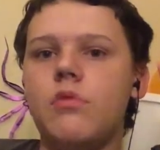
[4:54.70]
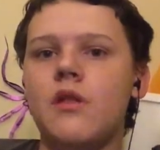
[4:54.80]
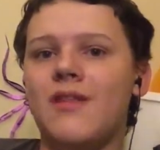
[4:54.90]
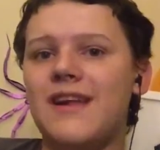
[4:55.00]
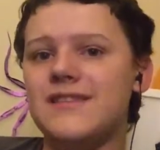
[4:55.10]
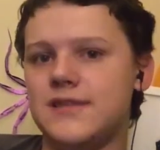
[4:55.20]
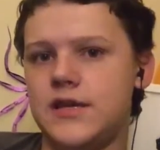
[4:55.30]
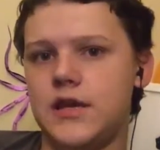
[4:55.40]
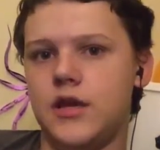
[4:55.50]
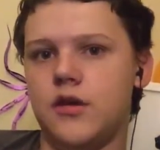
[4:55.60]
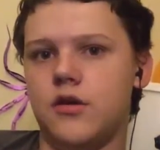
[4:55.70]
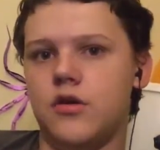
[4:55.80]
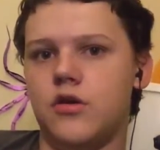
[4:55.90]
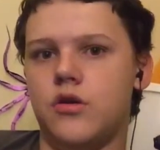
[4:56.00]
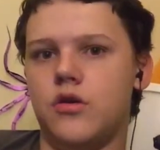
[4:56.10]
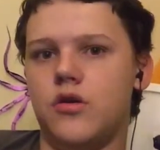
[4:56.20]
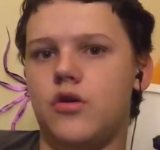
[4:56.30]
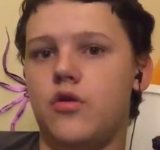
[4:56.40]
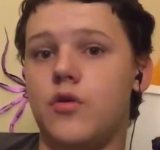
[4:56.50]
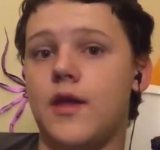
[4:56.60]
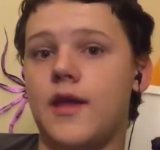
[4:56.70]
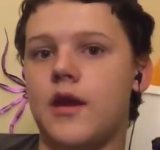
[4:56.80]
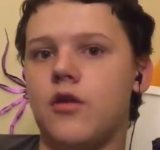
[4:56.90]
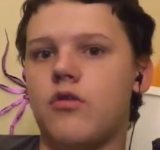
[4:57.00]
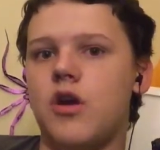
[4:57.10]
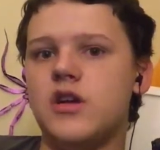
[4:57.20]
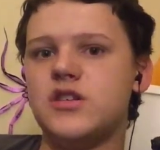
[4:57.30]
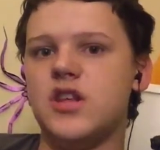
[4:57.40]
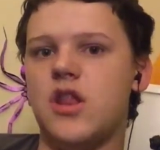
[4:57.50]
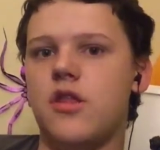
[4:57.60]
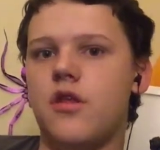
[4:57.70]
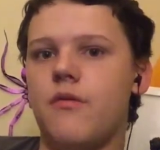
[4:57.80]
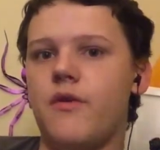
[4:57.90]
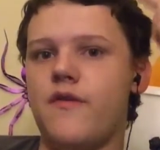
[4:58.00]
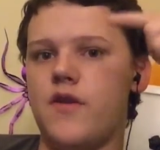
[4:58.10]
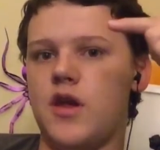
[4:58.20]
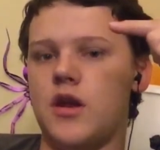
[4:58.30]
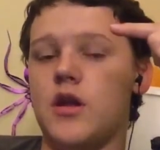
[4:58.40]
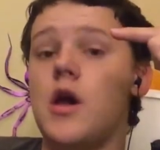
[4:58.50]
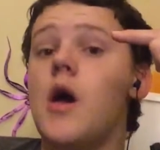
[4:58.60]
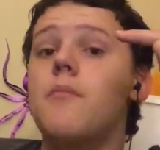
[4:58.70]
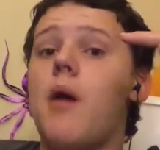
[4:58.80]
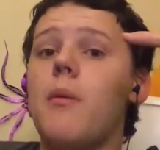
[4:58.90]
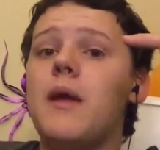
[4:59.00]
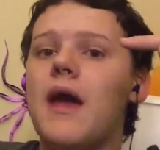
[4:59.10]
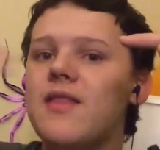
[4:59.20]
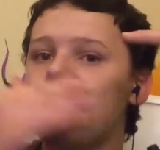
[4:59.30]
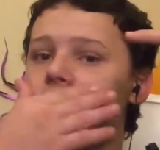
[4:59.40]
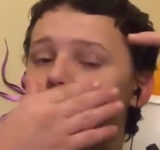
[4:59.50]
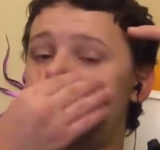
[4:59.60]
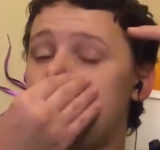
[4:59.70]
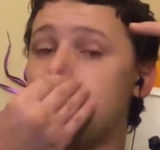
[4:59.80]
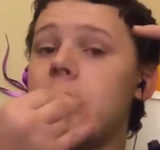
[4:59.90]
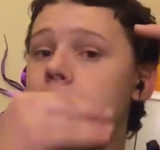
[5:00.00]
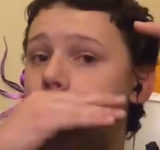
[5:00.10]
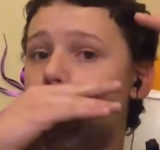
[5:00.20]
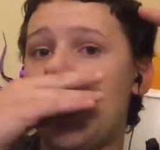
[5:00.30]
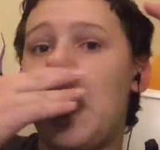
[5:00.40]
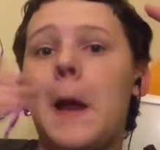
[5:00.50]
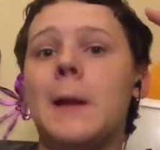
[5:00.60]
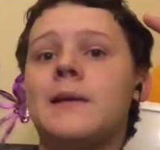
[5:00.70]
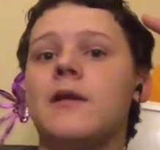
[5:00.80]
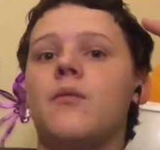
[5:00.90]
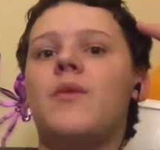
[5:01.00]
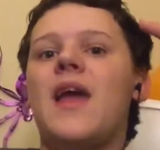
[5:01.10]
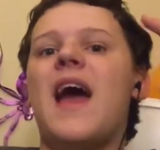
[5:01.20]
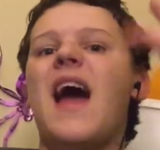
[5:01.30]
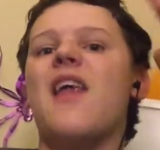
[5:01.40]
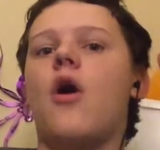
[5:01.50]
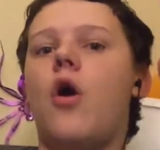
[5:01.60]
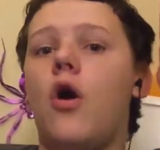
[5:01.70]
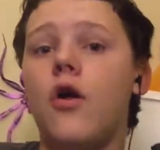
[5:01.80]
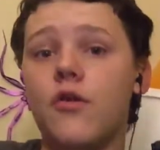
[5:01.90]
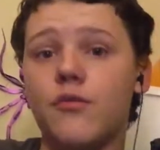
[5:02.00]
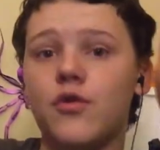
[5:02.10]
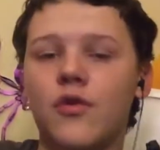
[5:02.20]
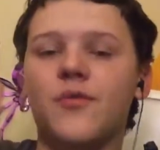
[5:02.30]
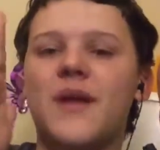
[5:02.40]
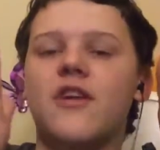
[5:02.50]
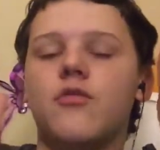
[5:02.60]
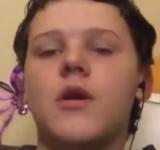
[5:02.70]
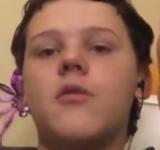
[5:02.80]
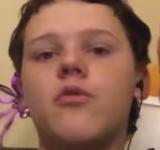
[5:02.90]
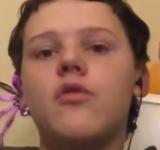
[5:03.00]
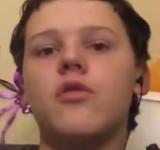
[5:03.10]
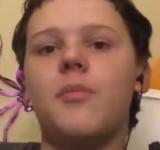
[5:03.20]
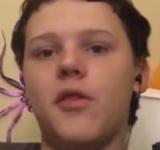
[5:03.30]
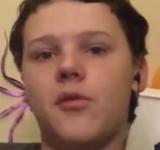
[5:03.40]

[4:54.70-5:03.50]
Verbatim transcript: "Let's see who can get across the, the ravine. But we had this little fun thing, as in we had all the rules. We had 20 rules about the